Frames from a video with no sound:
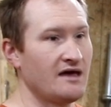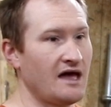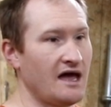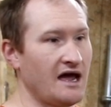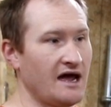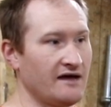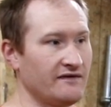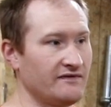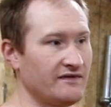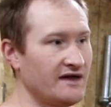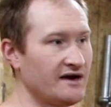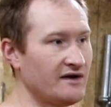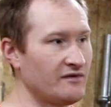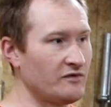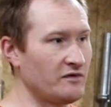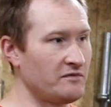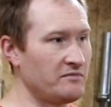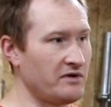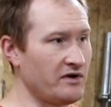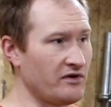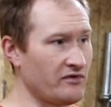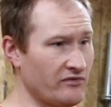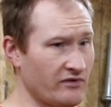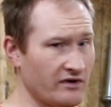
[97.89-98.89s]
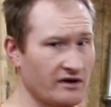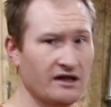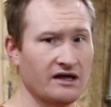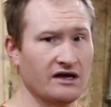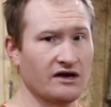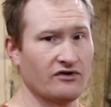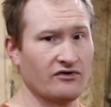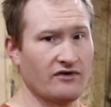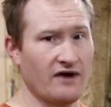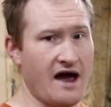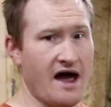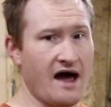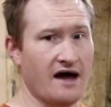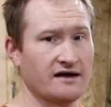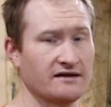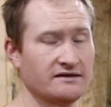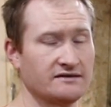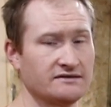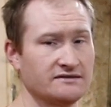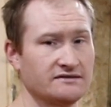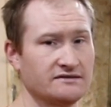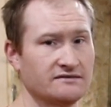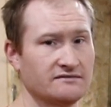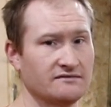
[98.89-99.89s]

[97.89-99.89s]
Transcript: And then it would be really cracked.